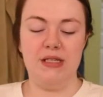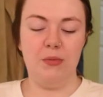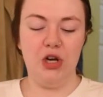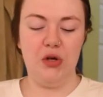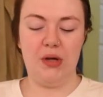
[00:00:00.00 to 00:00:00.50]

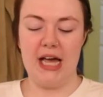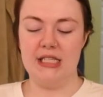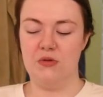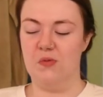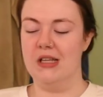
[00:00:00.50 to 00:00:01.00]
someone who
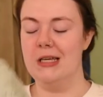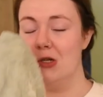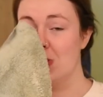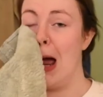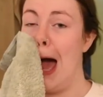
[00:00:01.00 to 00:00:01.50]
gets really
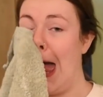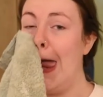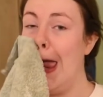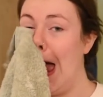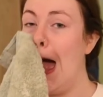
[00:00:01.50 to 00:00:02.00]

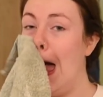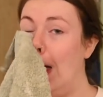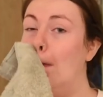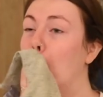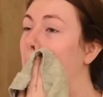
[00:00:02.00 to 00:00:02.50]
dry
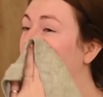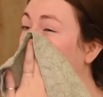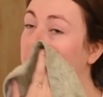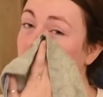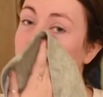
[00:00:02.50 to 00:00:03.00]
um,
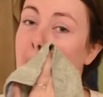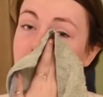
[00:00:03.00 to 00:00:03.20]
right around